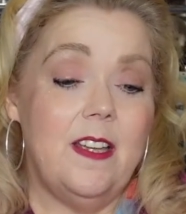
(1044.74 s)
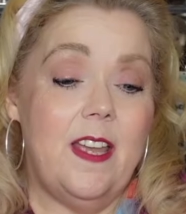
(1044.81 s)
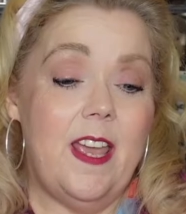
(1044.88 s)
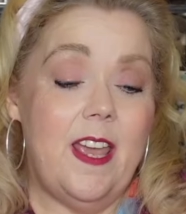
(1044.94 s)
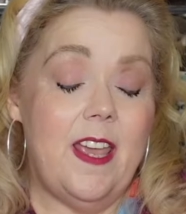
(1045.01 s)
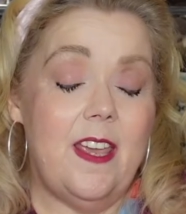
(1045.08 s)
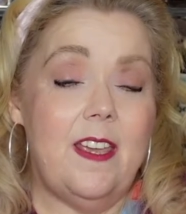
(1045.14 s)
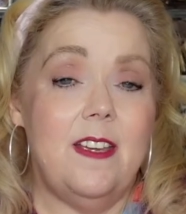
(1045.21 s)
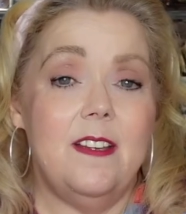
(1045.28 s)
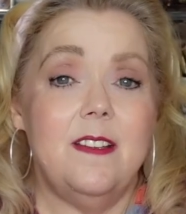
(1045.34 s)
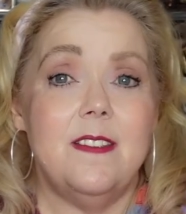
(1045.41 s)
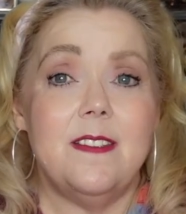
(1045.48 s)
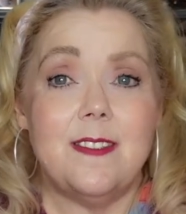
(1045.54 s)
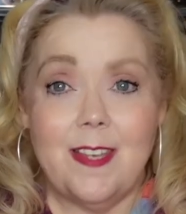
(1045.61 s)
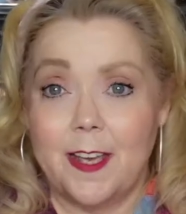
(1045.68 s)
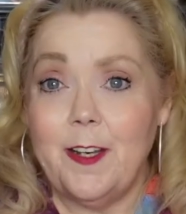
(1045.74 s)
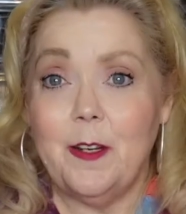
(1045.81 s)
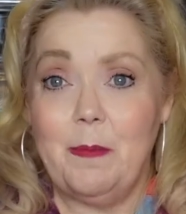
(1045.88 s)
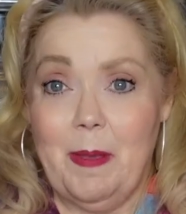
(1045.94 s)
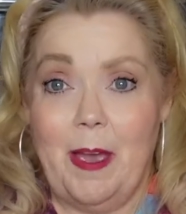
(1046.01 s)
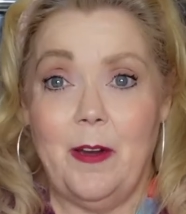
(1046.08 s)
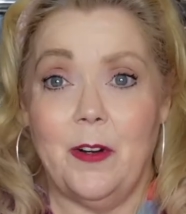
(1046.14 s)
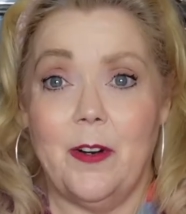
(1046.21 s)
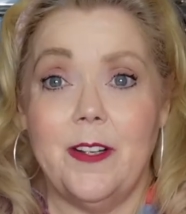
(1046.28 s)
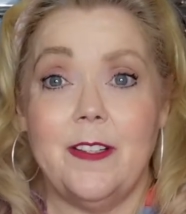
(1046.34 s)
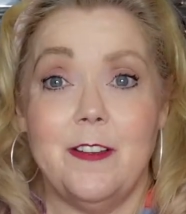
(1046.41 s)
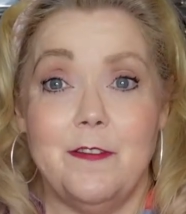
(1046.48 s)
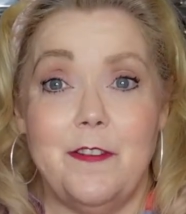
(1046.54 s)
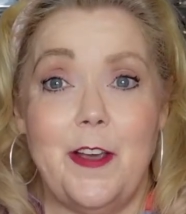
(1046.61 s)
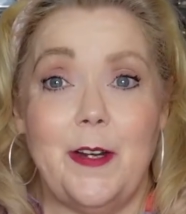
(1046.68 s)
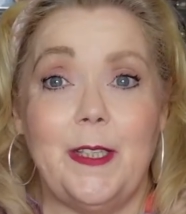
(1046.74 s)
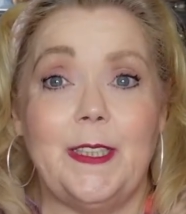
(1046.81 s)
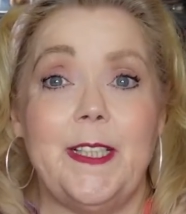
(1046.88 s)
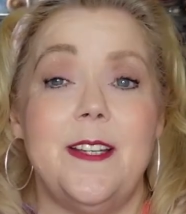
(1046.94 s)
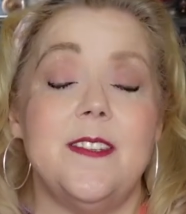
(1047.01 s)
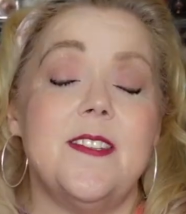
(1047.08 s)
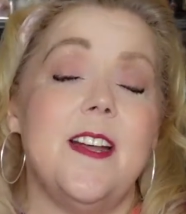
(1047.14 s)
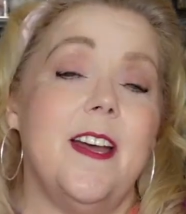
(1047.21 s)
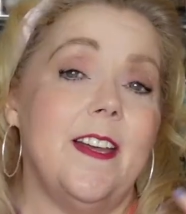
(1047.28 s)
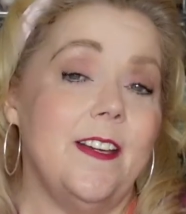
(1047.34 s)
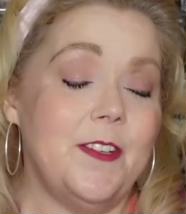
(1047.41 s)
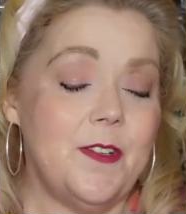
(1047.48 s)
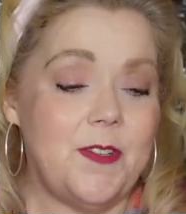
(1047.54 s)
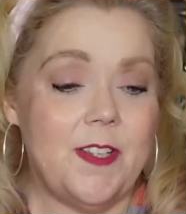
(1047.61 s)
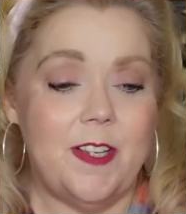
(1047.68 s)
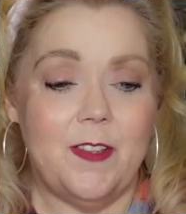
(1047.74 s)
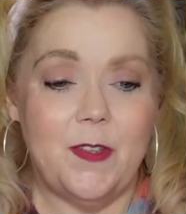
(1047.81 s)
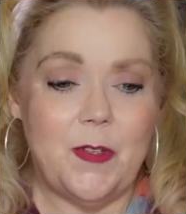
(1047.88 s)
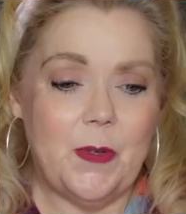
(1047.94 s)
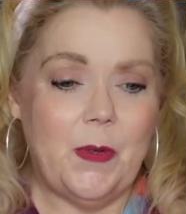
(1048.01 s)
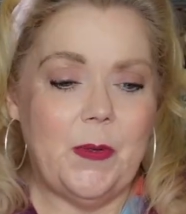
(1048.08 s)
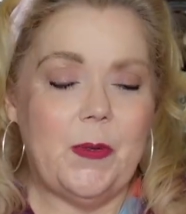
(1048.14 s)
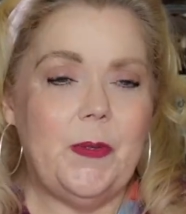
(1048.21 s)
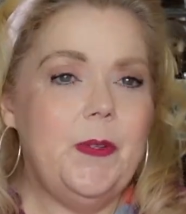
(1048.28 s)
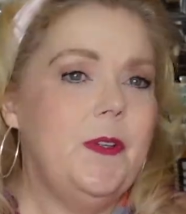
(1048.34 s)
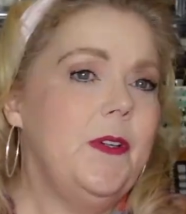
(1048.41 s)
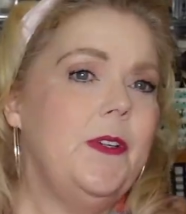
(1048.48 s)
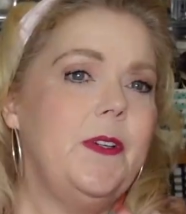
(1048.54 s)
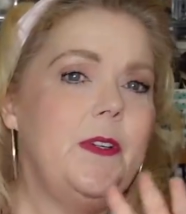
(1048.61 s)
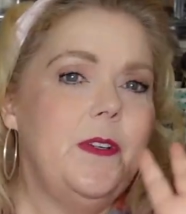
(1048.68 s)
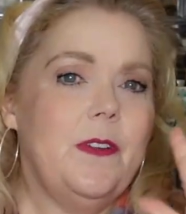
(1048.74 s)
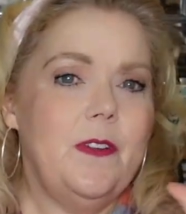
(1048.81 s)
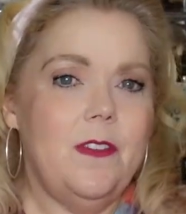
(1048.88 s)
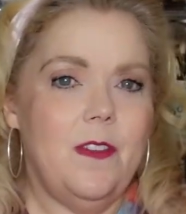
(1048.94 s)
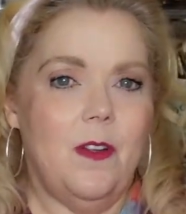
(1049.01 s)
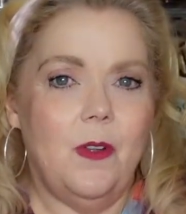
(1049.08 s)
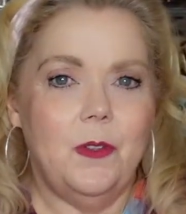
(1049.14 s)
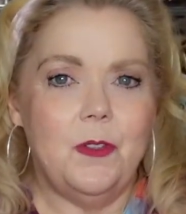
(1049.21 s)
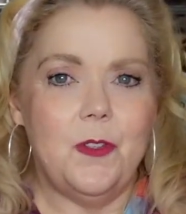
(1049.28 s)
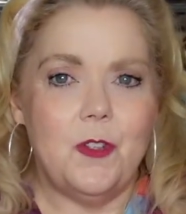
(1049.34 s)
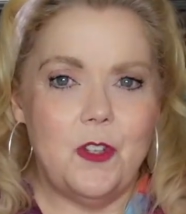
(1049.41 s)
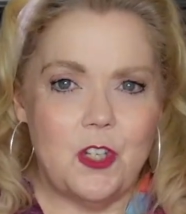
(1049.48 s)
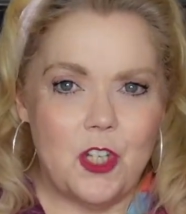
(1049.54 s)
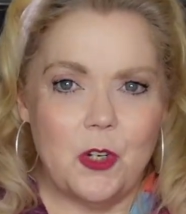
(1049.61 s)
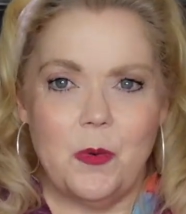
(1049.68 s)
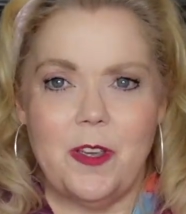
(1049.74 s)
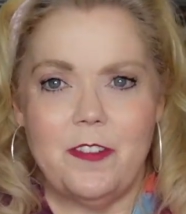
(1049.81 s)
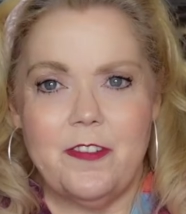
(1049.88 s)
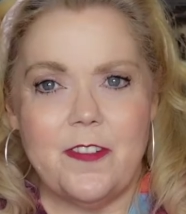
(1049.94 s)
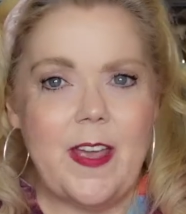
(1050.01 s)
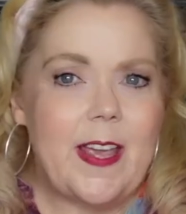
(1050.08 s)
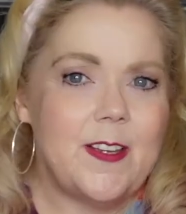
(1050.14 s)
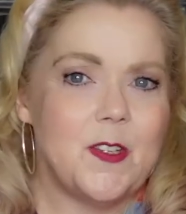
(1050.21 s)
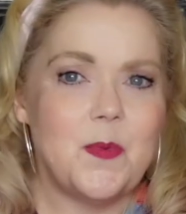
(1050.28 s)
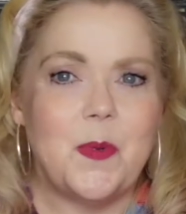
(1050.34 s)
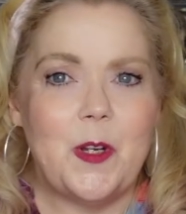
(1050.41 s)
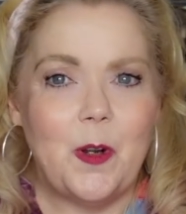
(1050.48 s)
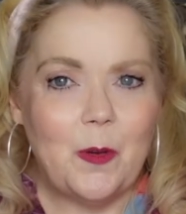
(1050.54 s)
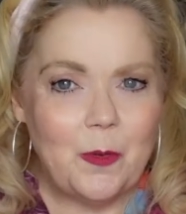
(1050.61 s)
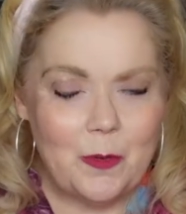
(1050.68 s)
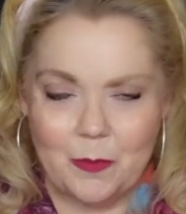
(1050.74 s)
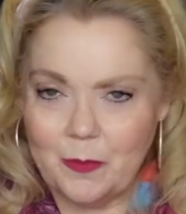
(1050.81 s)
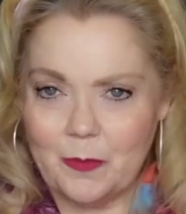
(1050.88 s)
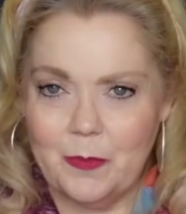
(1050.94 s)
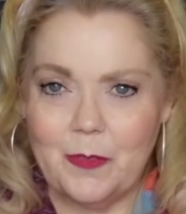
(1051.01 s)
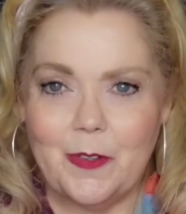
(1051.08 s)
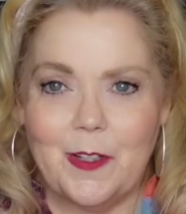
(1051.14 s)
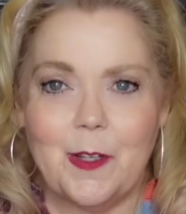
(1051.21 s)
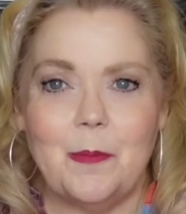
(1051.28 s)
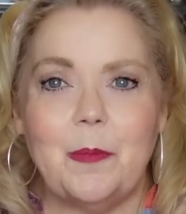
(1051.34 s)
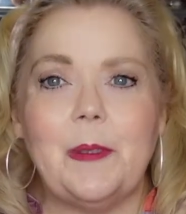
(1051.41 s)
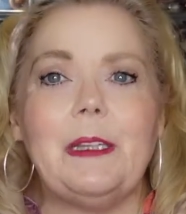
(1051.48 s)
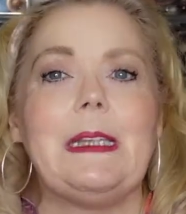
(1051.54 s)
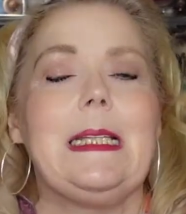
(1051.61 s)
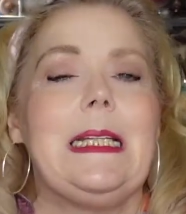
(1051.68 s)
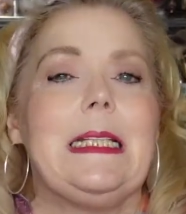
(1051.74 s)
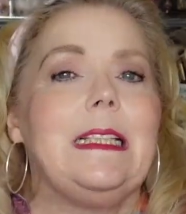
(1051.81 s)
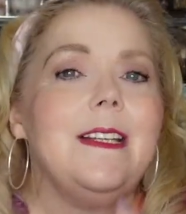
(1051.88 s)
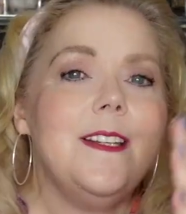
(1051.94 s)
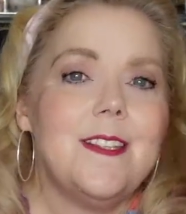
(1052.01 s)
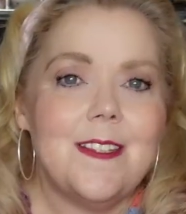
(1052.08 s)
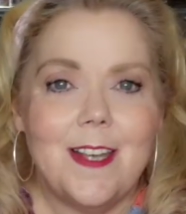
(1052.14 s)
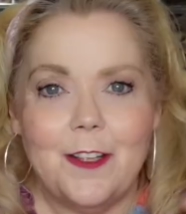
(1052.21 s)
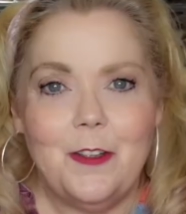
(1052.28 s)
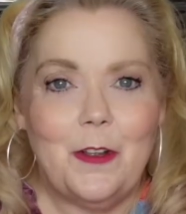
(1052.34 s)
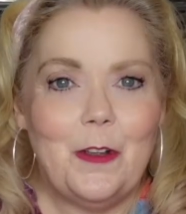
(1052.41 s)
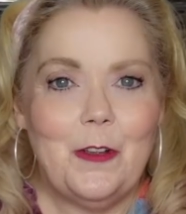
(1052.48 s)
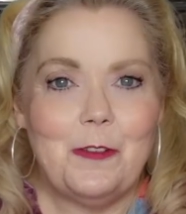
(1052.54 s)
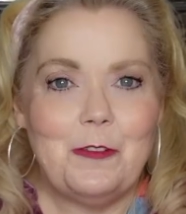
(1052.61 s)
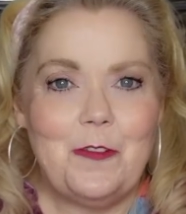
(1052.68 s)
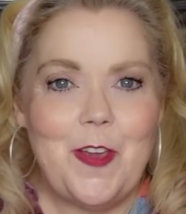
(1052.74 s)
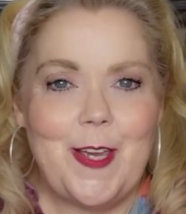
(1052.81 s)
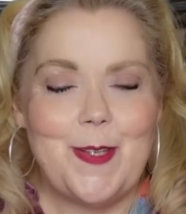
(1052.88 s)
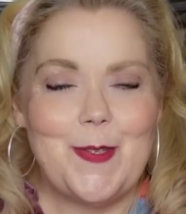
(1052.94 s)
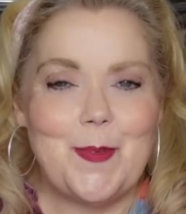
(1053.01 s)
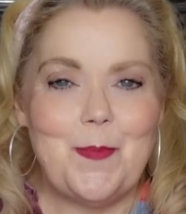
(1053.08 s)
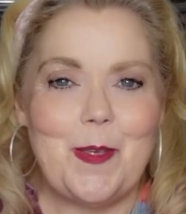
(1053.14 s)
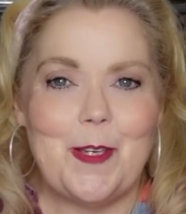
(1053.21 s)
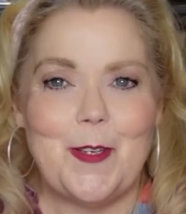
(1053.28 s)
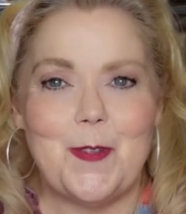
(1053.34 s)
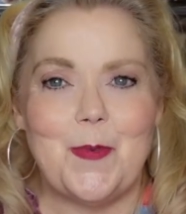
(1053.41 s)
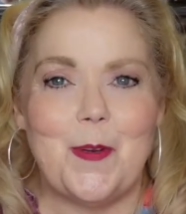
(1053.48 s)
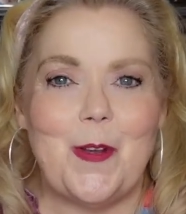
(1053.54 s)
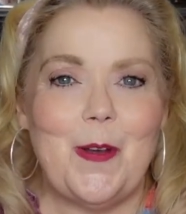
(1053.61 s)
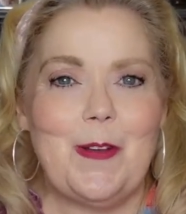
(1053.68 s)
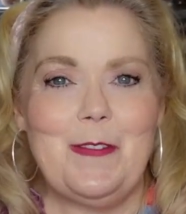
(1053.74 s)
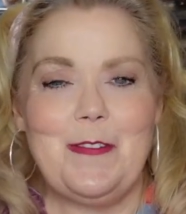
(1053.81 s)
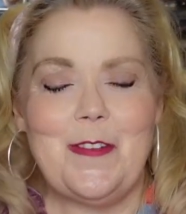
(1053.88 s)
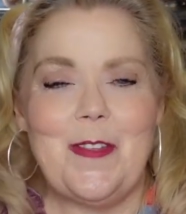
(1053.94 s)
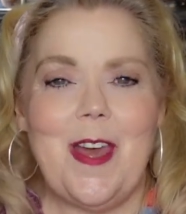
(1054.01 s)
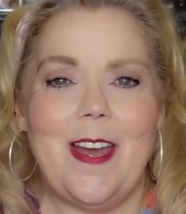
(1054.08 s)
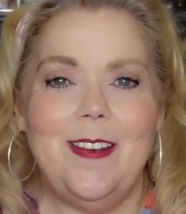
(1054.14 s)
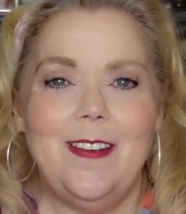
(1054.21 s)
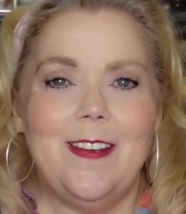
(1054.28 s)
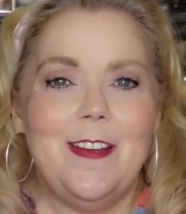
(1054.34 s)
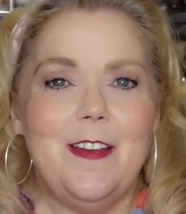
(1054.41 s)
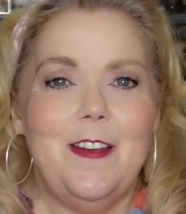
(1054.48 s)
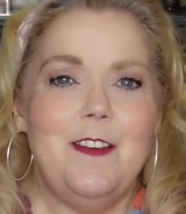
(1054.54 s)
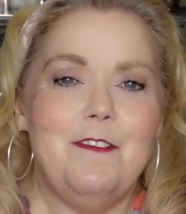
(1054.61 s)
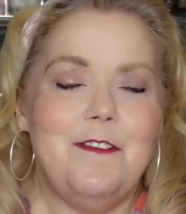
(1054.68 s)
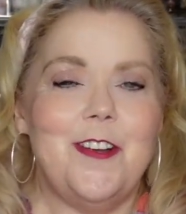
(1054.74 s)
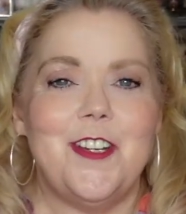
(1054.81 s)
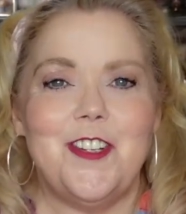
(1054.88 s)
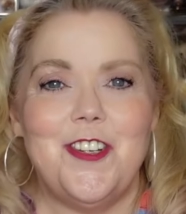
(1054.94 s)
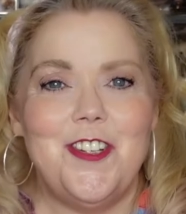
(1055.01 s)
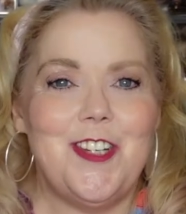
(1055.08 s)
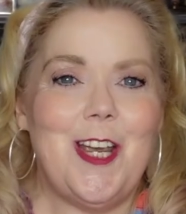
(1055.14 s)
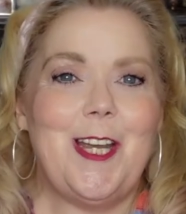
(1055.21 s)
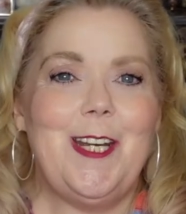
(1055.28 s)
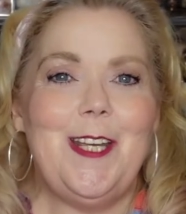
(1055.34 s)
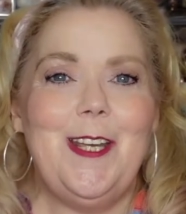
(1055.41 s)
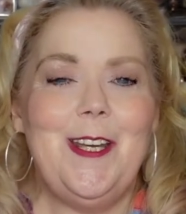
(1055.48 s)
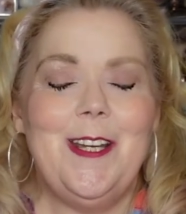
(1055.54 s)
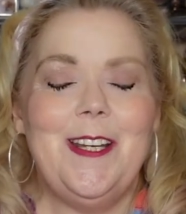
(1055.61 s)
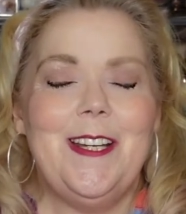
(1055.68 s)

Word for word: a setting powder at the very least. I understand this whole, the whole dewy face. We don't completely set the whole face because we're going for that fresh and shiny